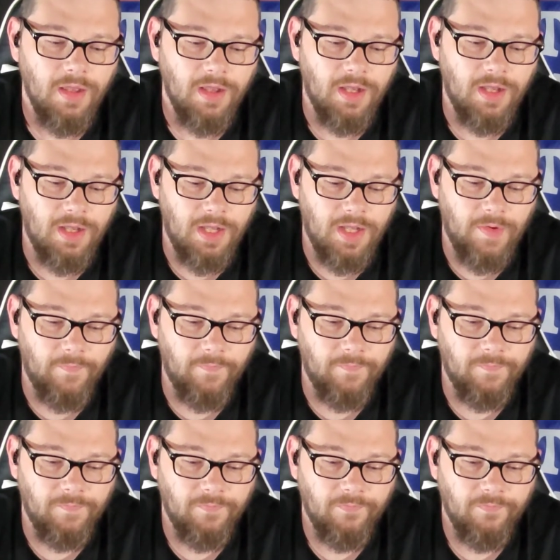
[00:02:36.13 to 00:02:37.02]

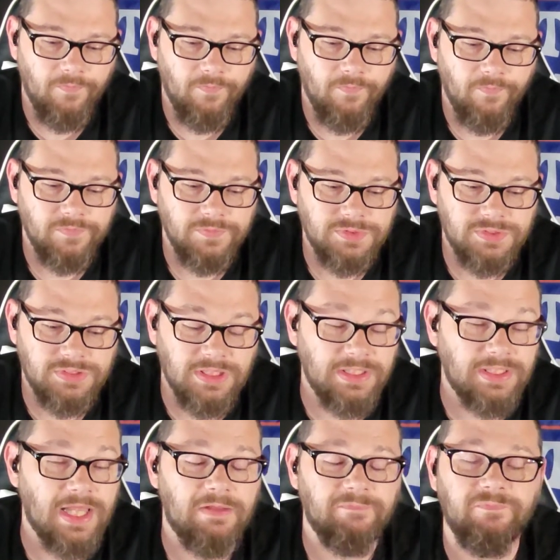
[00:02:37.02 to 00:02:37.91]
Um, See
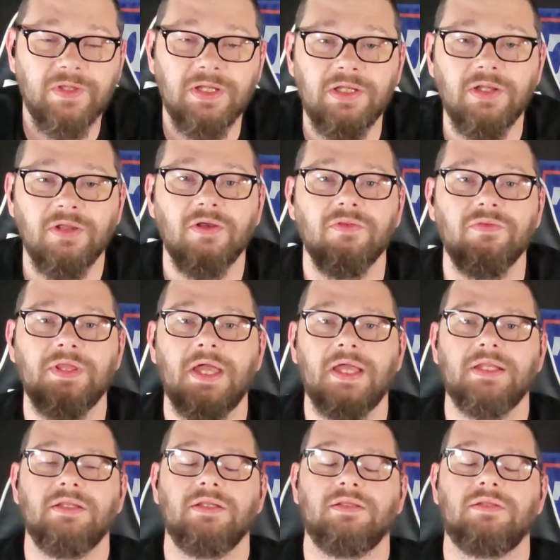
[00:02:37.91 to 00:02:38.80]
that video
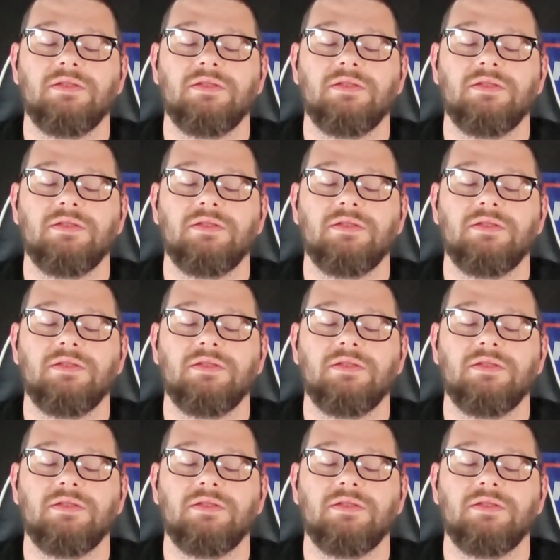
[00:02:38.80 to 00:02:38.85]
that